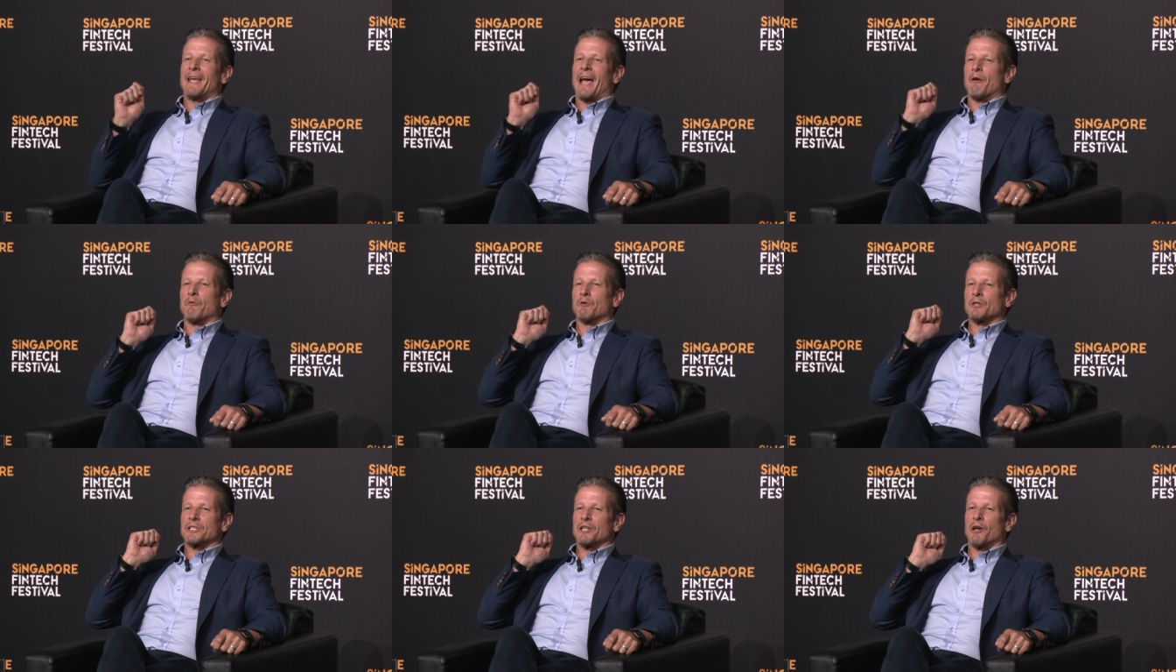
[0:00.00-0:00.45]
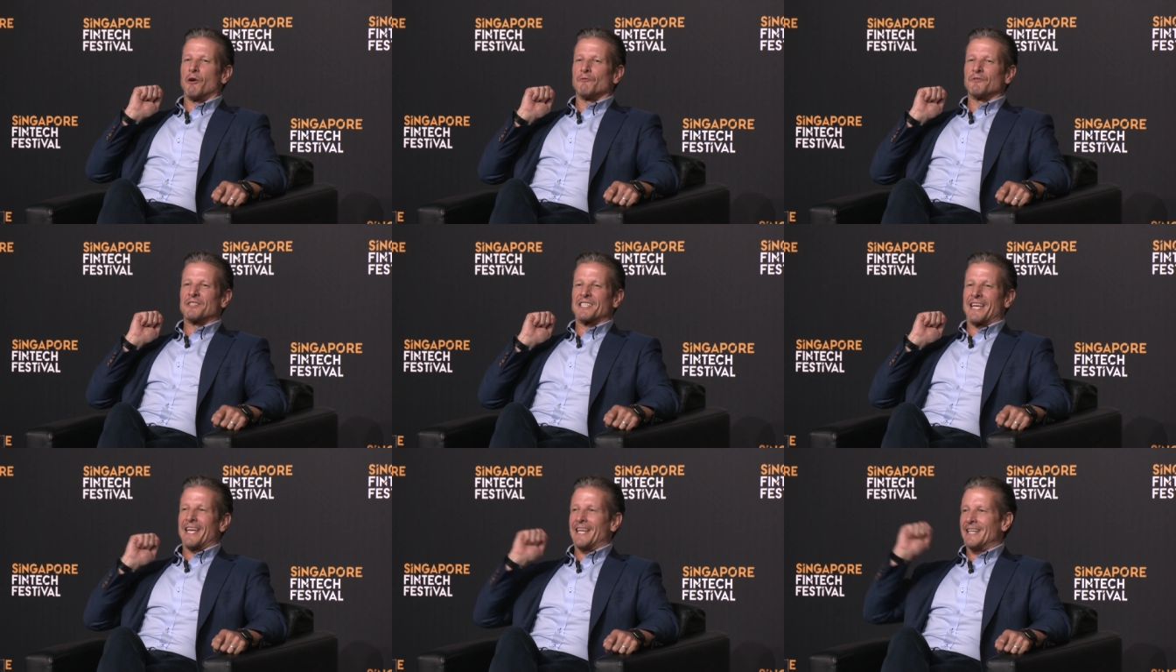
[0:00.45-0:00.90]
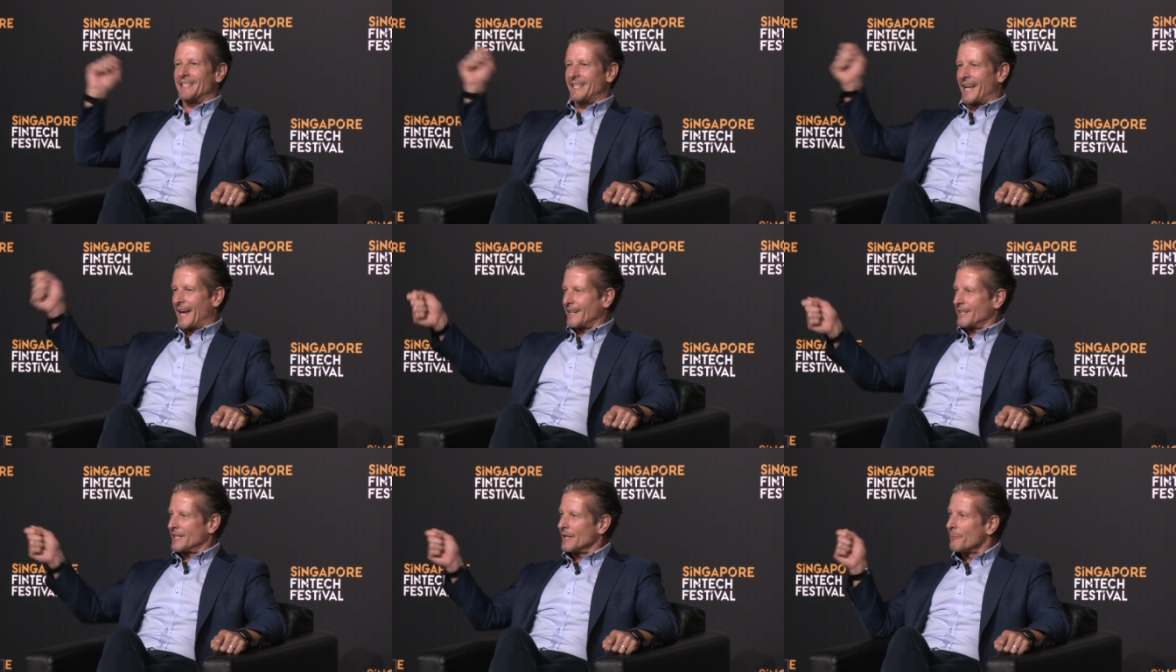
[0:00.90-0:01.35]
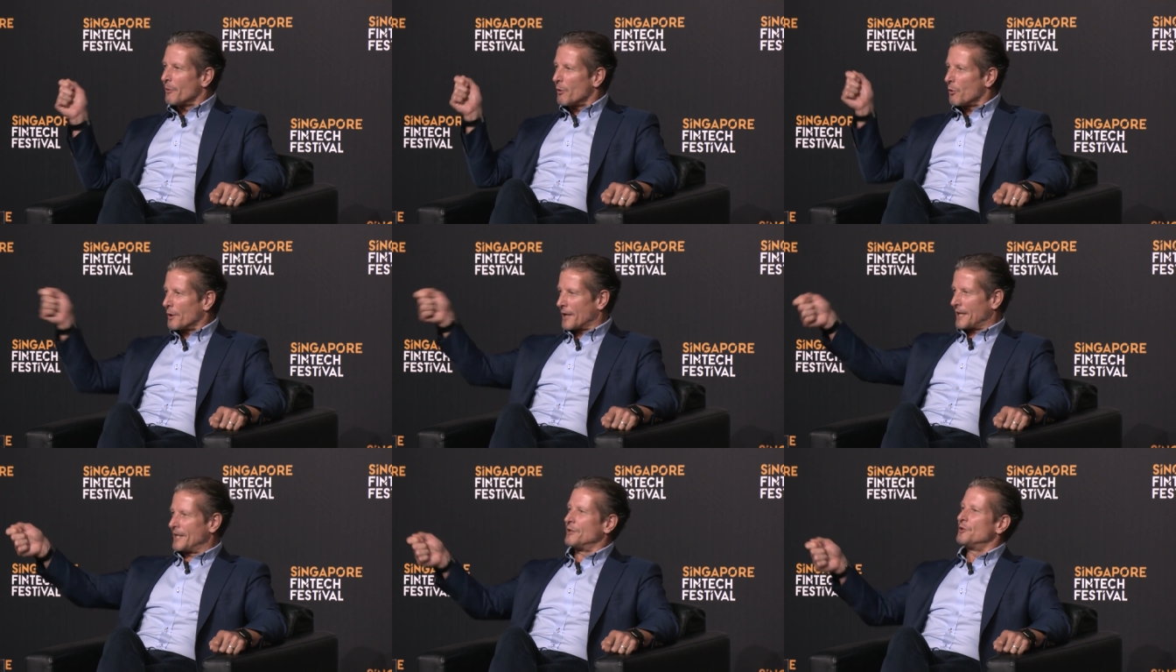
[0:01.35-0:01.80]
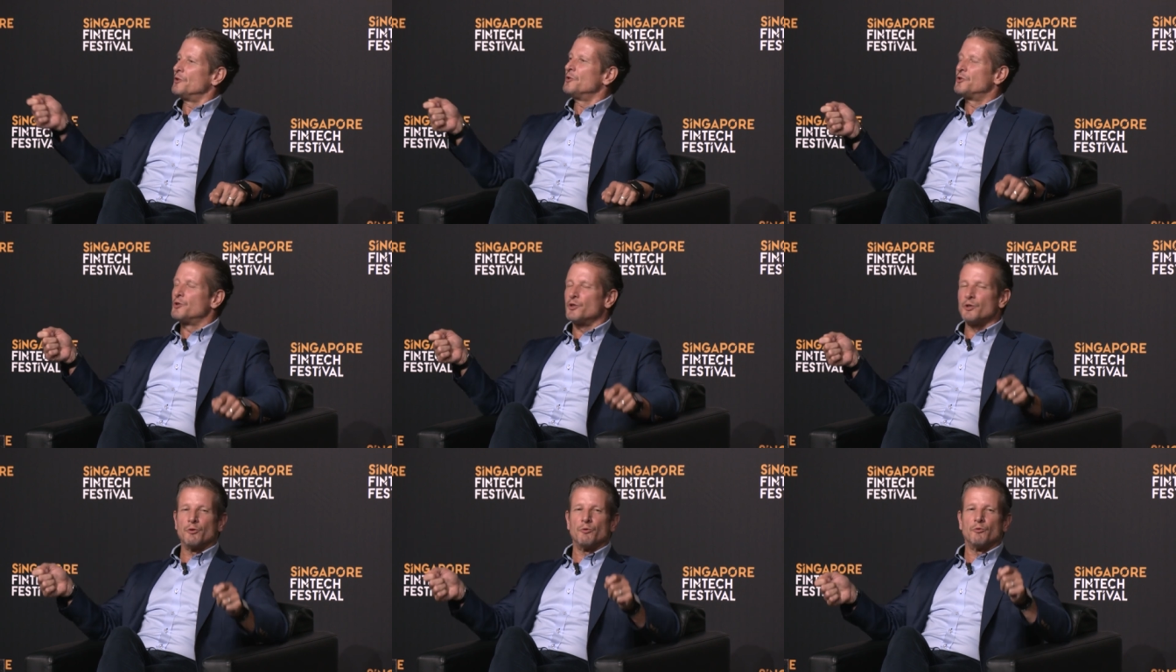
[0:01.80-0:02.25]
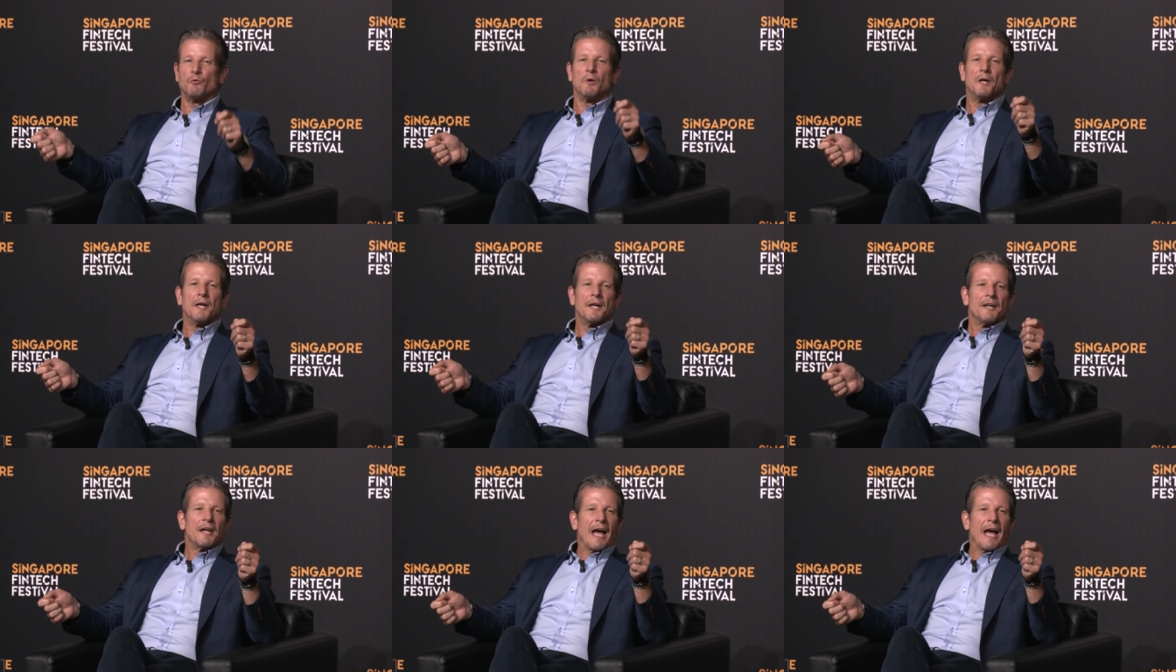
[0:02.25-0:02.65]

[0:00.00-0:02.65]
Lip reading: ourselves connectable into